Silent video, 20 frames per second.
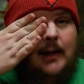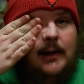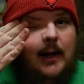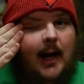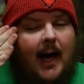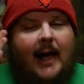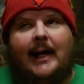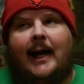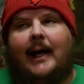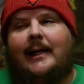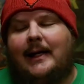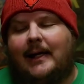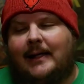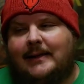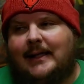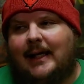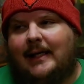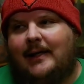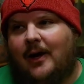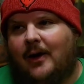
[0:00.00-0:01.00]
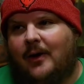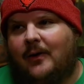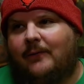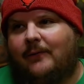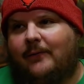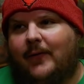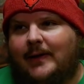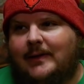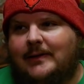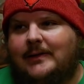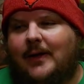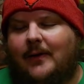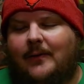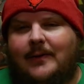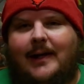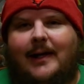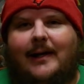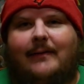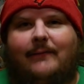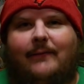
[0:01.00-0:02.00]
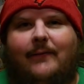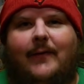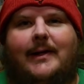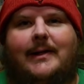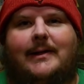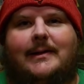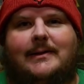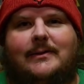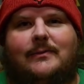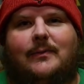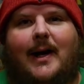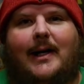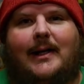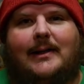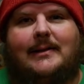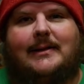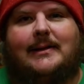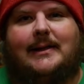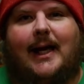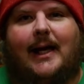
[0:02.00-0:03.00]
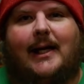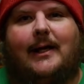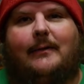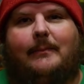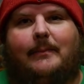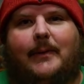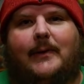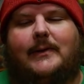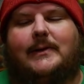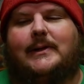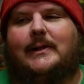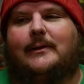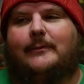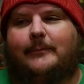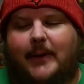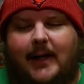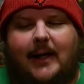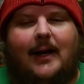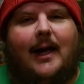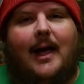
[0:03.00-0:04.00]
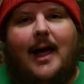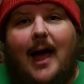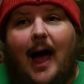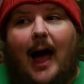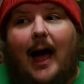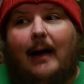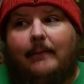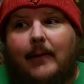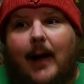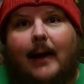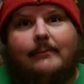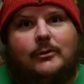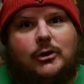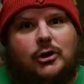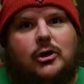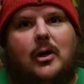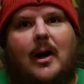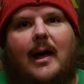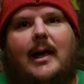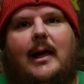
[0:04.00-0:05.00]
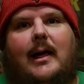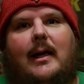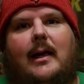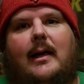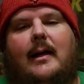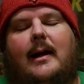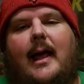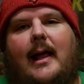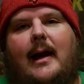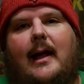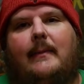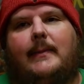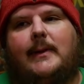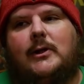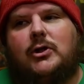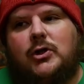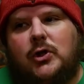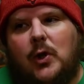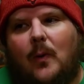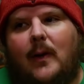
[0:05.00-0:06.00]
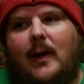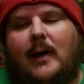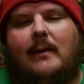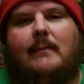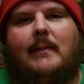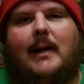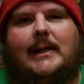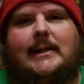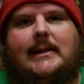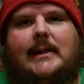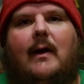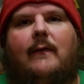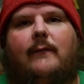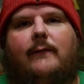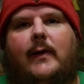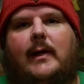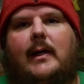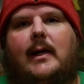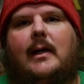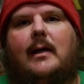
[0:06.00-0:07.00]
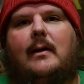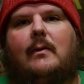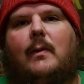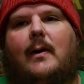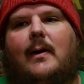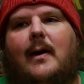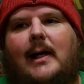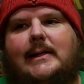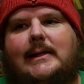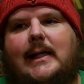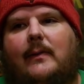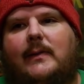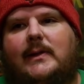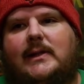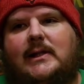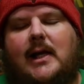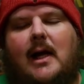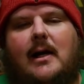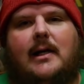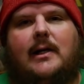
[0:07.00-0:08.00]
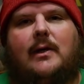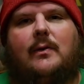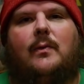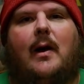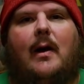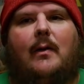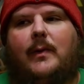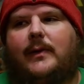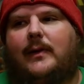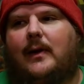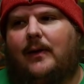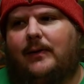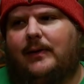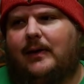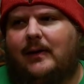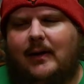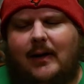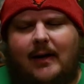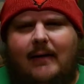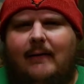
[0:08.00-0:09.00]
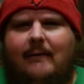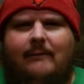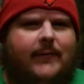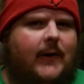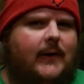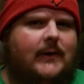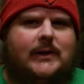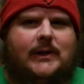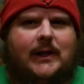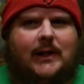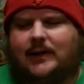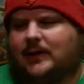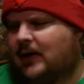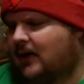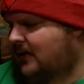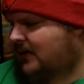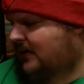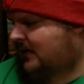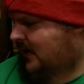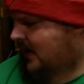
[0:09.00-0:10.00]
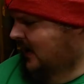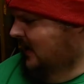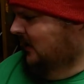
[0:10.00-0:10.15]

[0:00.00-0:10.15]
and I yes I know friends don't let friends write in second person, but I'm I'm trying it and I'm enjoying myself again, whereas I was stuck in a rut with all the first and third